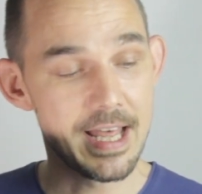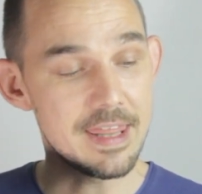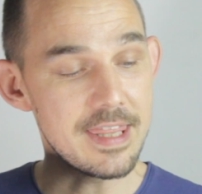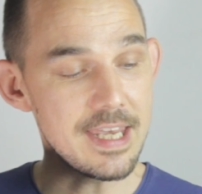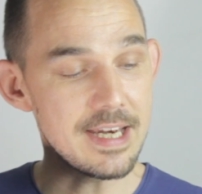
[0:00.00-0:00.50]

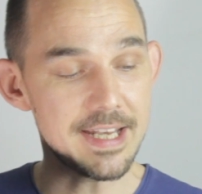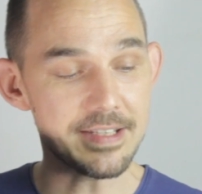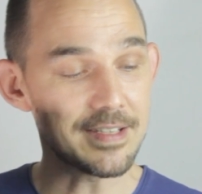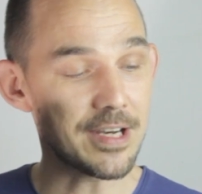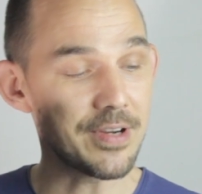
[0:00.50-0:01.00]
The
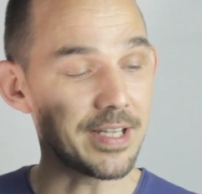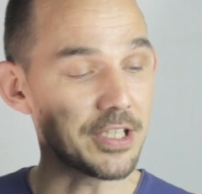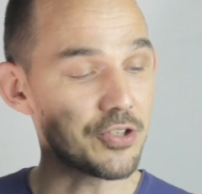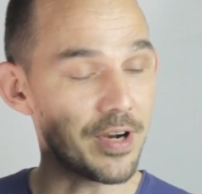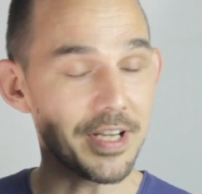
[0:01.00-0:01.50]
necessary
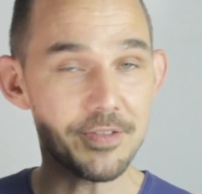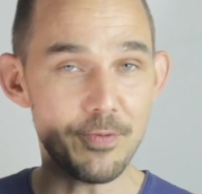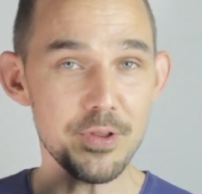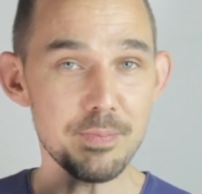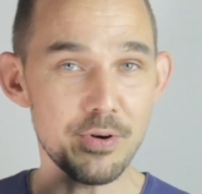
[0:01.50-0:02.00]
electronics
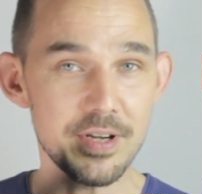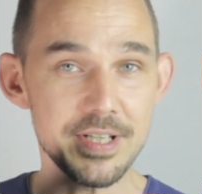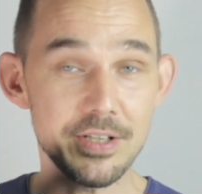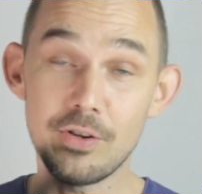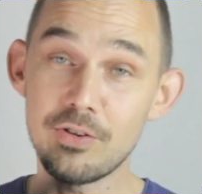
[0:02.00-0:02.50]
for the
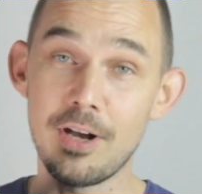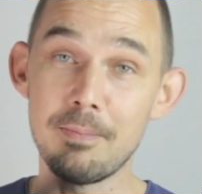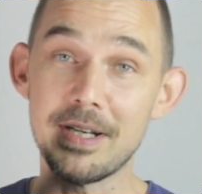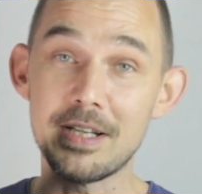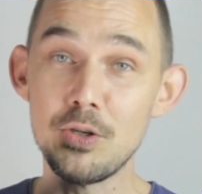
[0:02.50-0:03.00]
project all
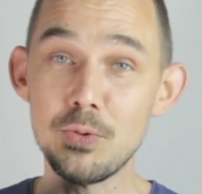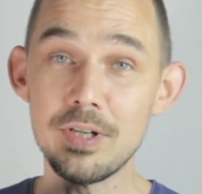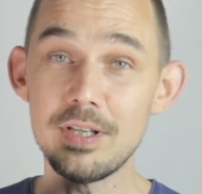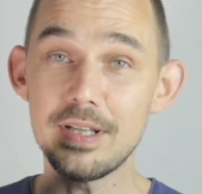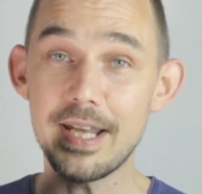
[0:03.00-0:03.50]
come
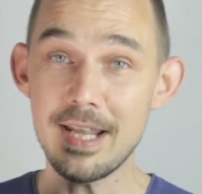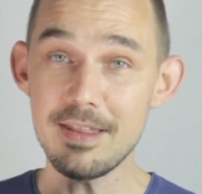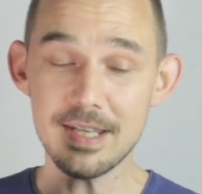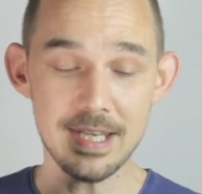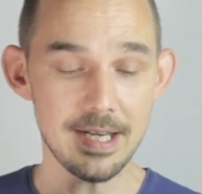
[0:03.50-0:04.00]
included in
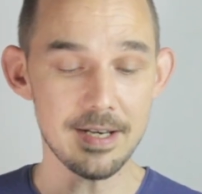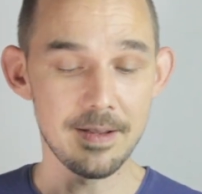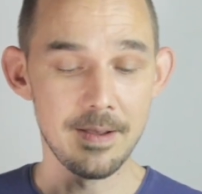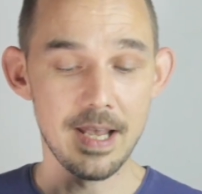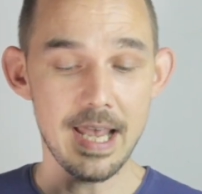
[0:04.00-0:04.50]
the kit,
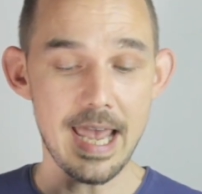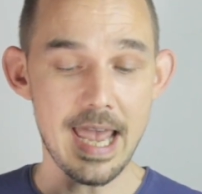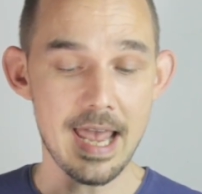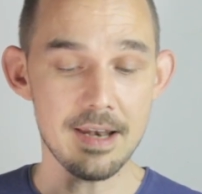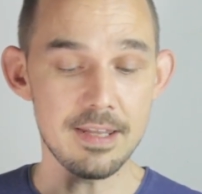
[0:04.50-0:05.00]

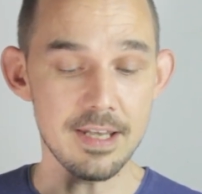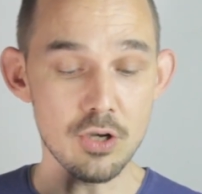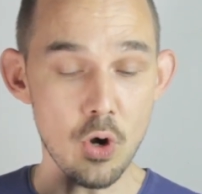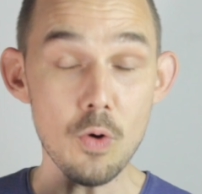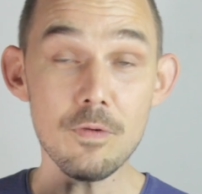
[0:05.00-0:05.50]
and the
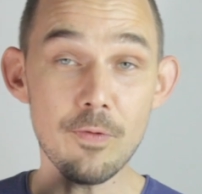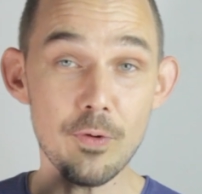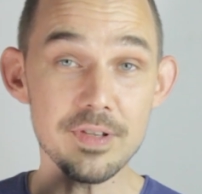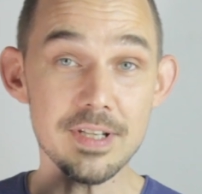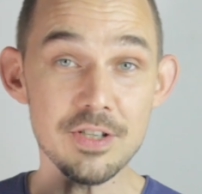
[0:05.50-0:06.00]
code
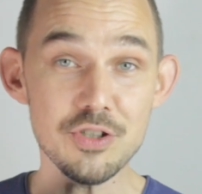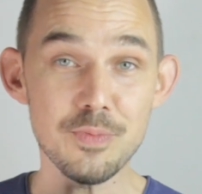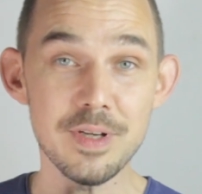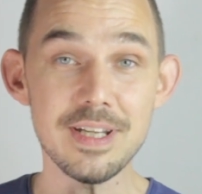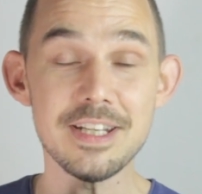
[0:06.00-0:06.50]
for this
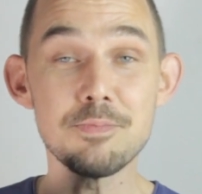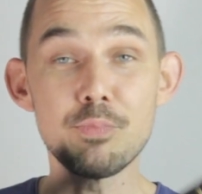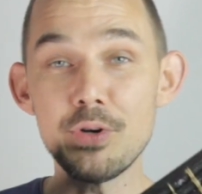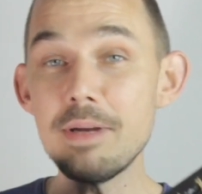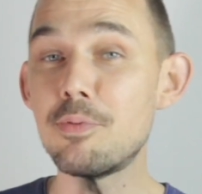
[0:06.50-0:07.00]
instrument is
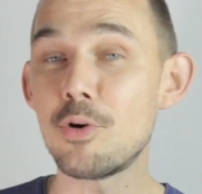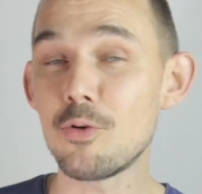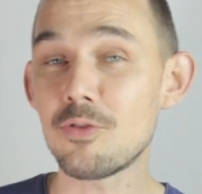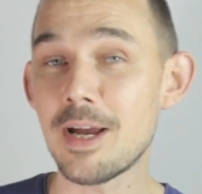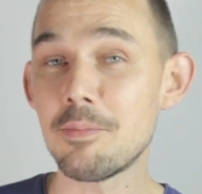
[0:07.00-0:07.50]

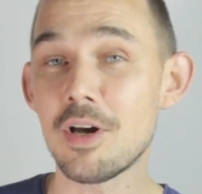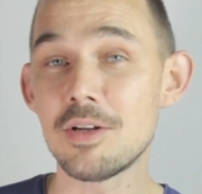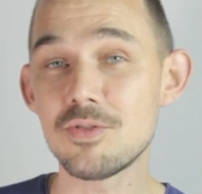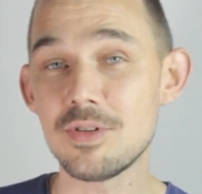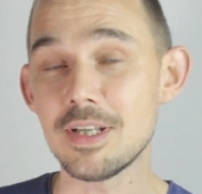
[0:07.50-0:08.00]
pre-programmed
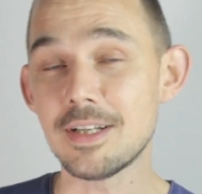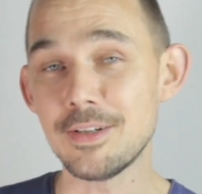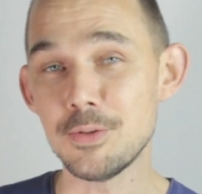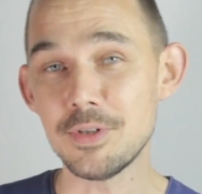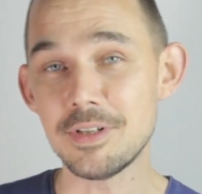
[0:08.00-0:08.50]
onto the
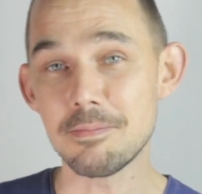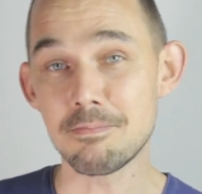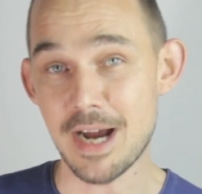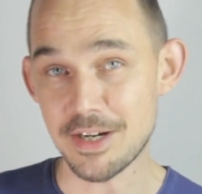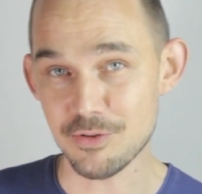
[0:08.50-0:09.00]
included
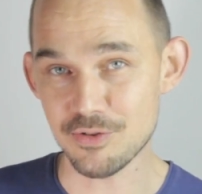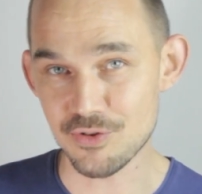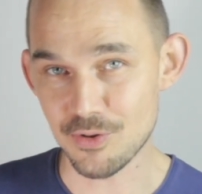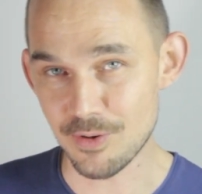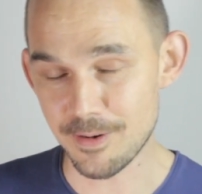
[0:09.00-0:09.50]

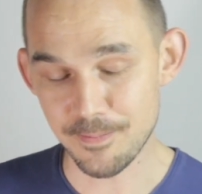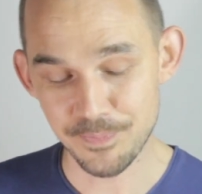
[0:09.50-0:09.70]
microcontroller.